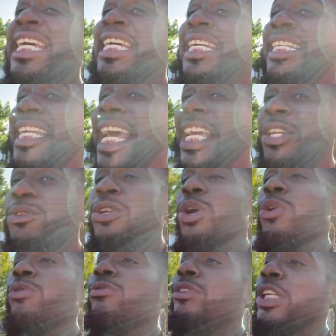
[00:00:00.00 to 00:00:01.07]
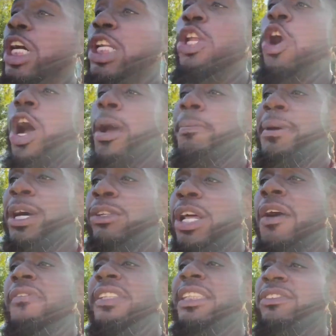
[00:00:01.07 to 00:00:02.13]
that, you know, the alarm belt off
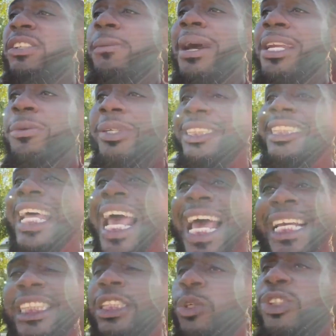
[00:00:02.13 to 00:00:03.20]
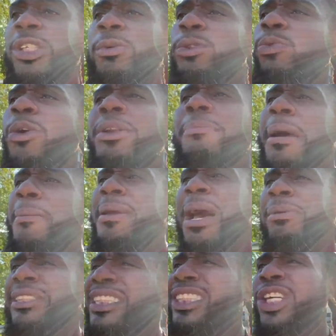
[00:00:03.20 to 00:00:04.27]
as if somebody was dying, and so she was worried about me. I was
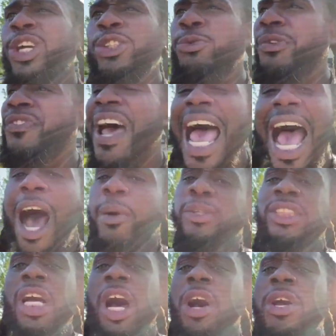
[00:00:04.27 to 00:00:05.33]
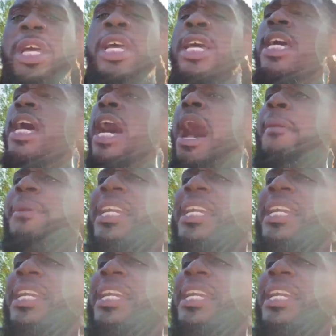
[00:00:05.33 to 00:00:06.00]
in surgery for hours, y'all. I mean,